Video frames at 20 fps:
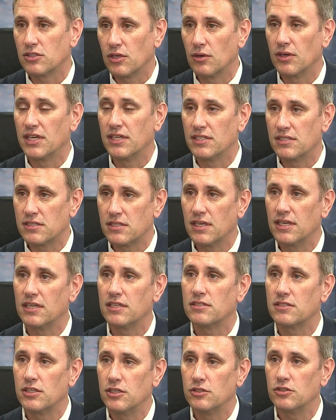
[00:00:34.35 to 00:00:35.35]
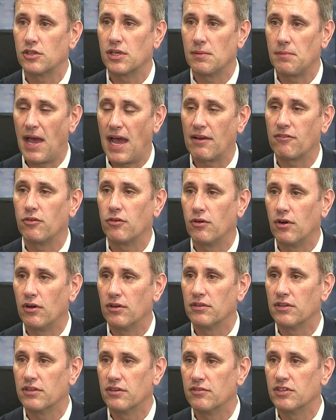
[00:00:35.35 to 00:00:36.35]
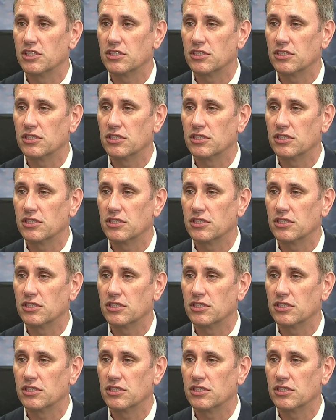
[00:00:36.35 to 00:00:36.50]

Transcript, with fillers: So it is, it is hugely impactful on the